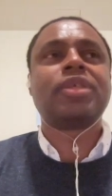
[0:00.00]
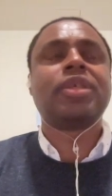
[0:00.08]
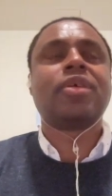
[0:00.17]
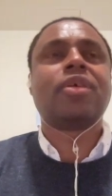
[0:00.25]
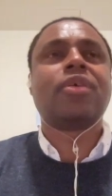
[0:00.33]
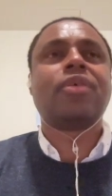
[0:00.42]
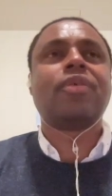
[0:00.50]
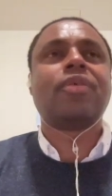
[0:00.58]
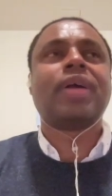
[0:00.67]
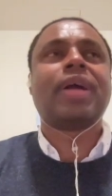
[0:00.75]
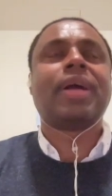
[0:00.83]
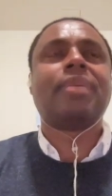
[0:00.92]

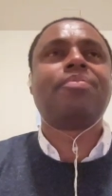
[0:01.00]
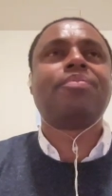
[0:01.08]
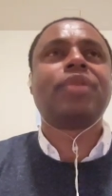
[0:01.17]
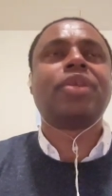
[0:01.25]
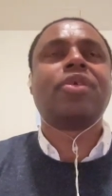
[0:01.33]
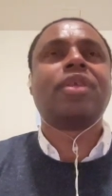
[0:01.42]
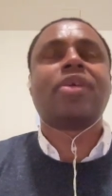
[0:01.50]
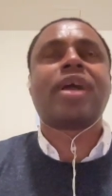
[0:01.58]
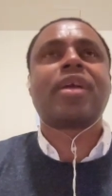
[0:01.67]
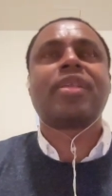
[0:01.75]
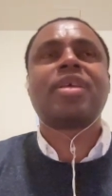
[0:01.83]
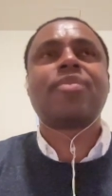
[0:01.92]
either
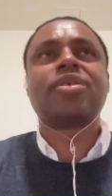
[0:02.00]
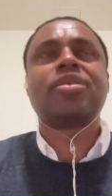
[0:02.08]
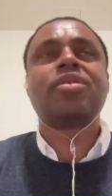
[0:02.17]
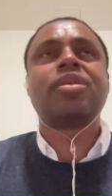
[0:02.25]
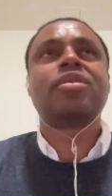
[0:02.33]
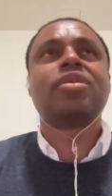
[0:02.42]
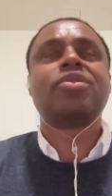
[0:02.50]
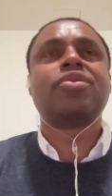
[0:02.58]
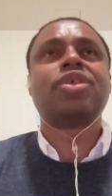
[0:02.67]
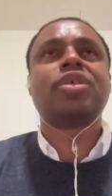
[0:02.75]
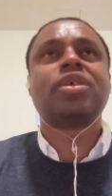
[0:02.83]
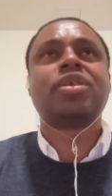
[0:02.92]
academic
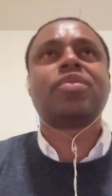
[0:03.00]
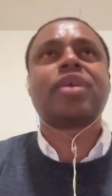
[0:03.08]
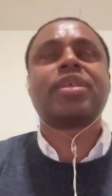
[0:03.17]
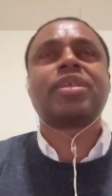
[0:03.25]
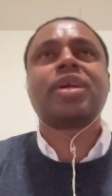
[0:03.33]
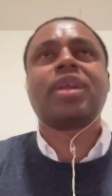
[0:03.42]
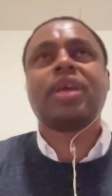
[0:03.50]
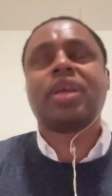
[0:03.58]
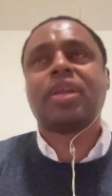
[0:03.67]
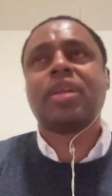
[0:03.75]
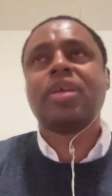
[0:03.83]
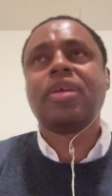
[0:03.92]
institutions where I studied